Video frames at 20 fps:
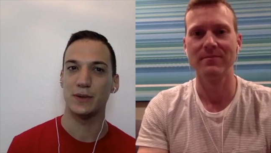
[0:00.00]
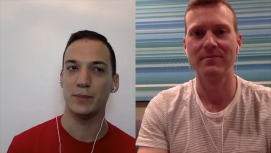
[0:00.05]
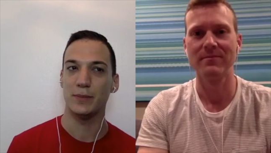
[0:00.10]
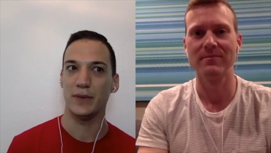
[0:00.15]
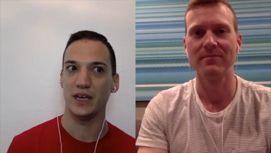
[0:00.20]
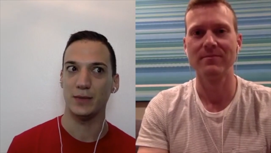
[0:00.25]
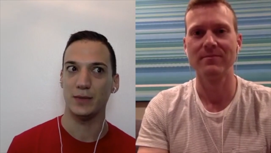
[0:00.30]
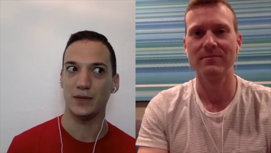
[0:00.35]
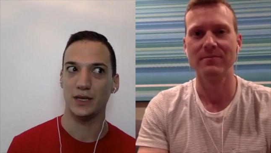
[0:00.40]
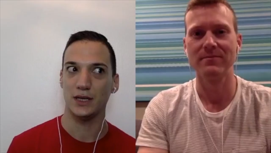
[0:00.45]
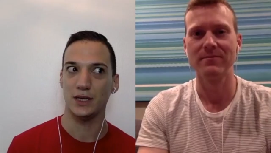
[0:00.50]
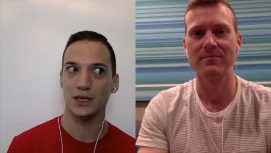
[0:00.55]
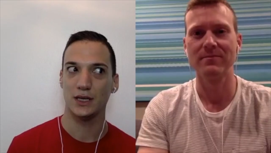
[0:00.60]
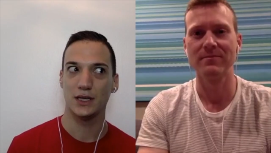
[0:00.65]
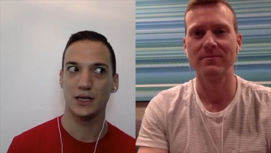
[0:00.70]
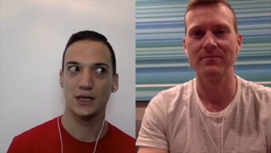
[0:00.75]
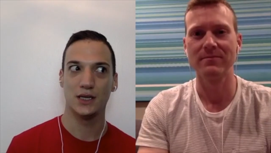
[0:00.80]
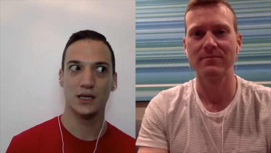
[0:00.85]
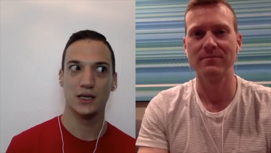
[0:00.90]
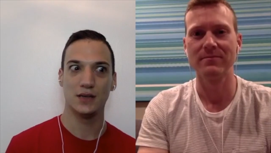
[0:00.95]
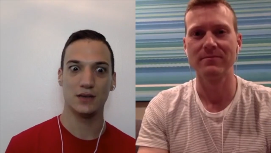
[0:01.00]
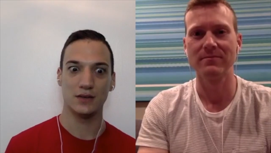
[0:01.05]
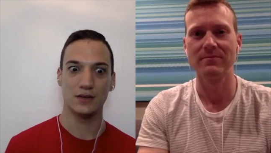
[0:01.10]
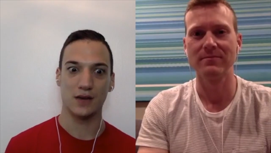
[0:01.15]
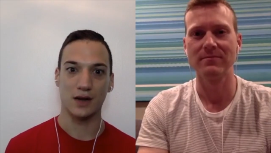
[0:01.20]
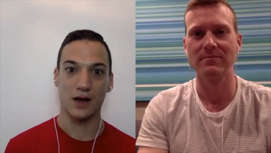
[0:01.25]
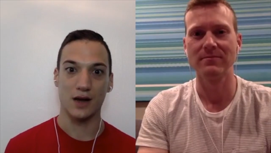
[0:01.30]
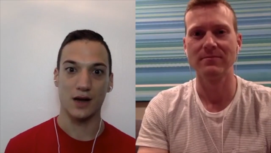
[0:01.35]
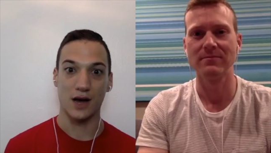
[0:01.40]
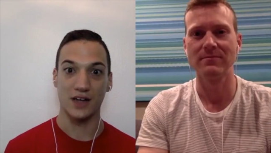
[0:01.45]
Speaker 1: but maybe they're
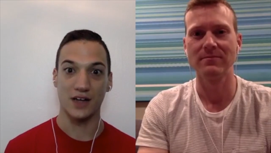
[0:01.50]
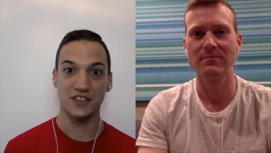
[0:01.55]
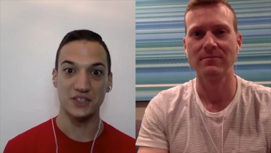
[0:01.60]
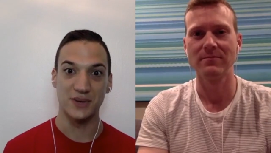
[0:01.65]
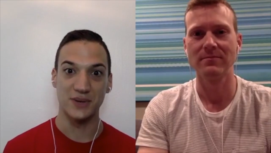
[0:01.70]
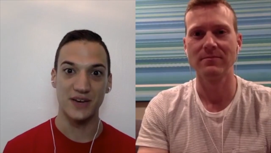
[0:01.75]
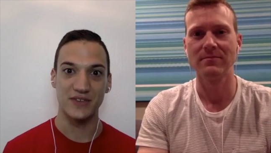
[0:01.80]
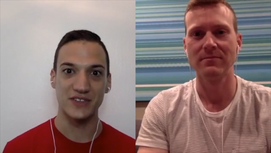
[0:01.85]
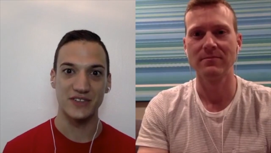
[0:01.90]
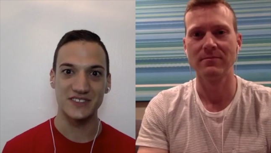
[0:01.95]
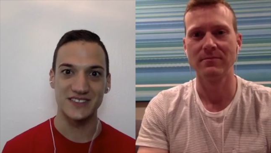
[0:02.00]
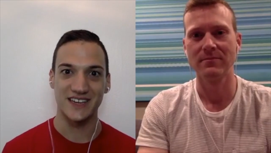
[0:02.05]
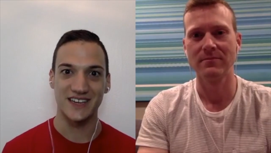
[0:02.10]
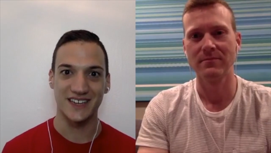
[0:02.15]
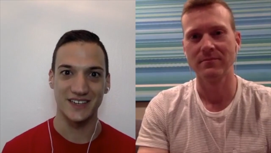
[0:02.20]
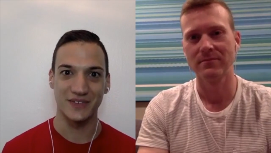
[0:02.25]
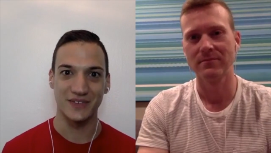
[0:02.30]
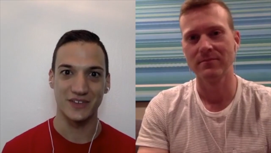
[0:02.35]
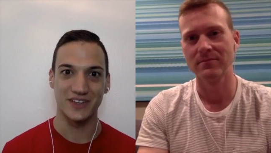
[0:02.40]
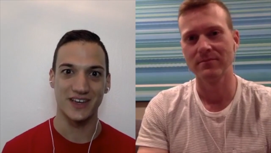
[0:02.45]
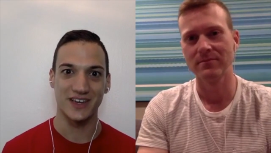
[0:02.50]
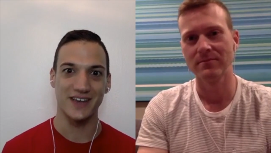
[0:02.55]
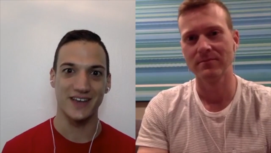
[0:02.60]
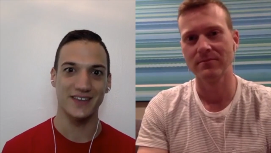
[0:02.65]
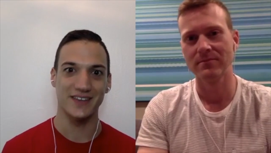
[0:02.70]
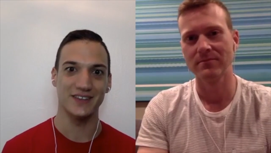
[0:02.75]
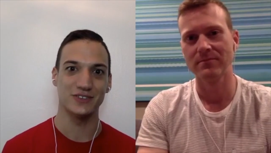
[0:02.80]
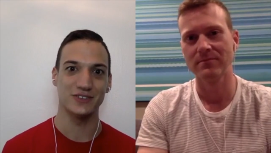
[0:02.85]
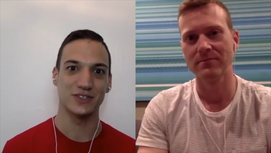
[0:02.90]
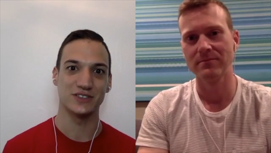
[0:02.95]
not on you every second of the day.
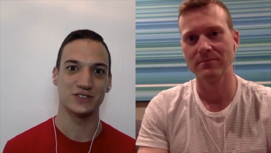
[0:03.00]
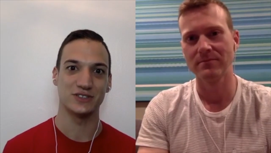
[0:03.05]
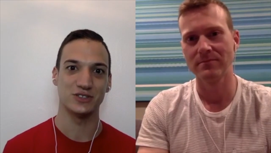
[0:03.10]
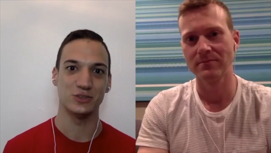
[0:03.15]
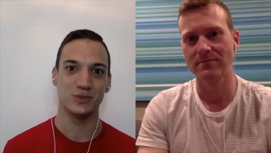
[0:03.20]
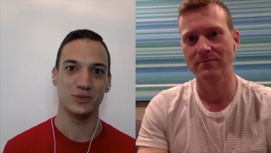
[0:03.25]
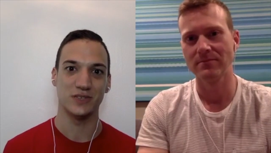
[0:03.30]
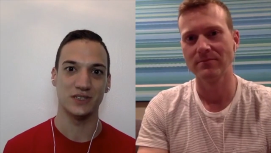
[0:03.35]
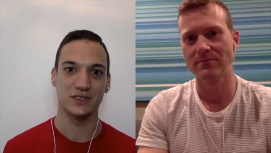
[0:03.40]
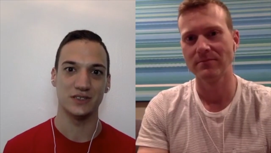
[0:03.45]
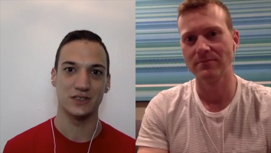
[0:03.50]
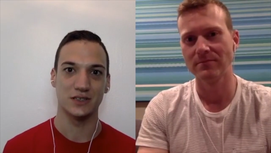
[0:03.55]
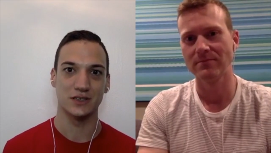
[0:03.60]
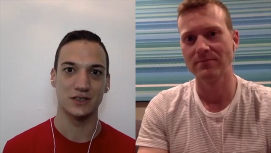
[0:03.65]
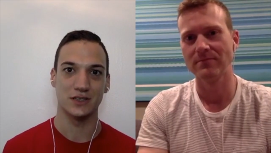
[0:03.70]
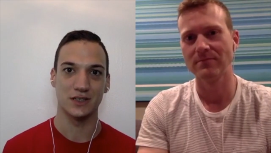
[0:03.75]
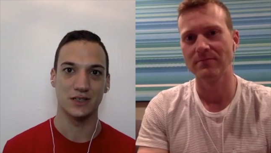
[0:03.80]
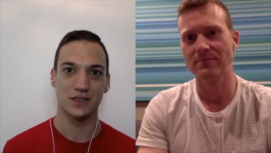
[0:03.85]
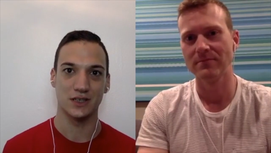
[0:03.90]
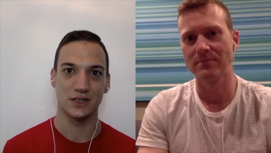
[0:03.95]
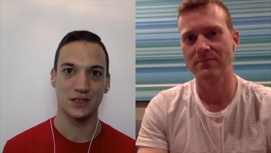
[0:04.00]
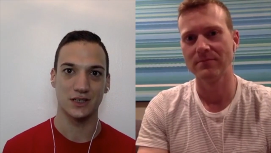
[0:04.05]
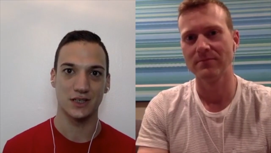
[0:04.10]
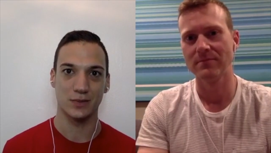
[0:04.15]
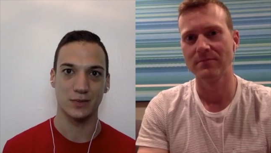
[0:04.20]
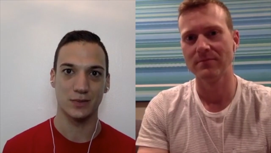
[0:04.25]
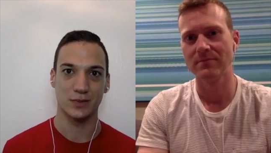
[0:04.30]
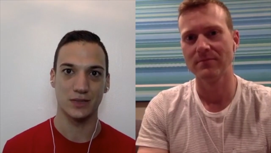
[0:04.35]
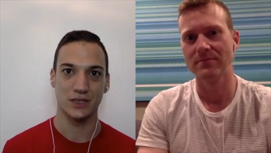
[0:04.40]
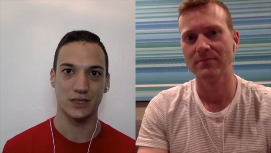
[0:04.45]
They trust you to be an adult. I think that
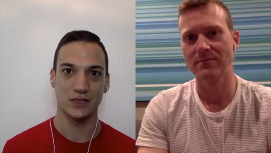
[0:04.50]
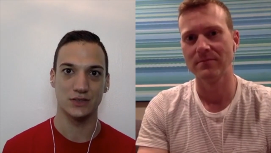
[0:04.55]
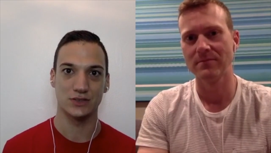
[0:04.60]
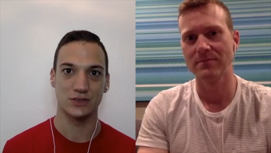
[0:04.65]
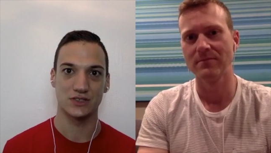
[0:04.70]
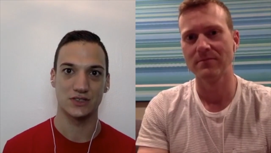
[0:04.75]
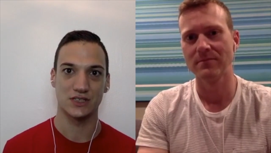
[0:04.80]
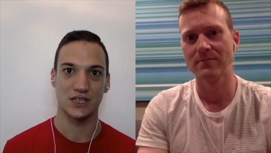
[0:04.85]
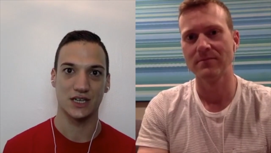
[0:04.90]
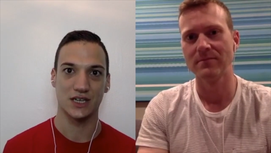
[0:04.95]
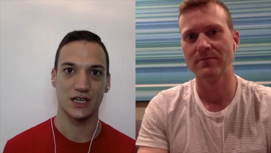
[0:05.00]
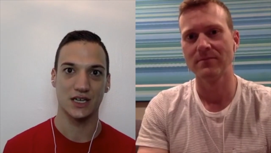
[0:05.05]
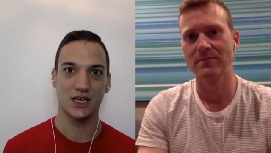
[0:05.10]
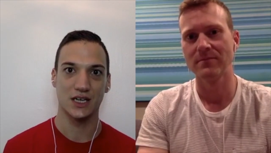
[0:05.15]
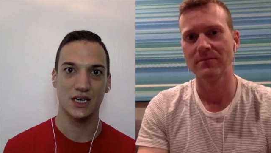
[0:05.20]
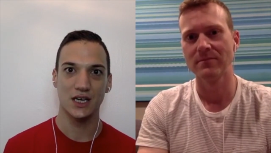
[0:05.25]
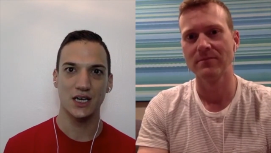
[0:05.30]
that'll be interesting.